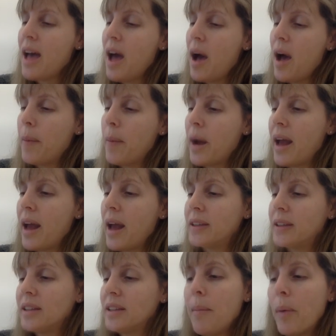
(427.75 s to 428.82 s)
But at
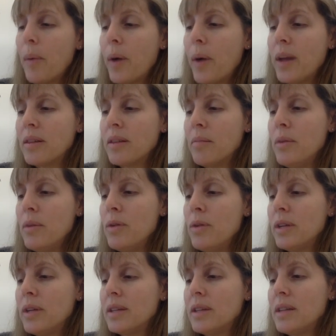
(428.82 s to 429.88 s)
some point, the moon
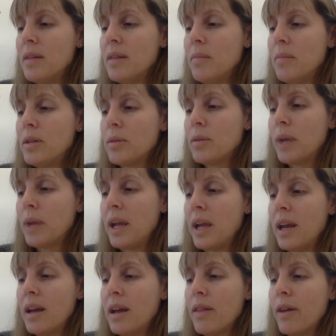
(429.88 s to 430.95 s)
gets in between
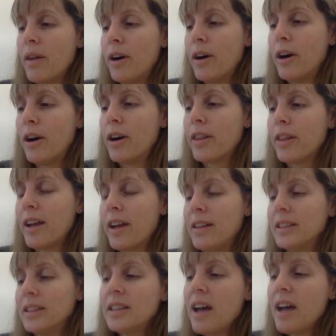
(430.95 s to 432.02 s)
the earth and the
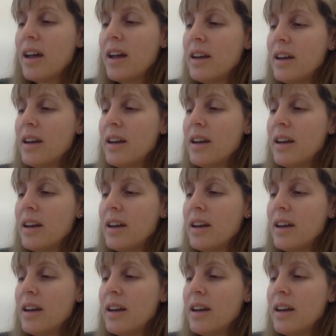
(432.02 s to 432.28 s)
sun,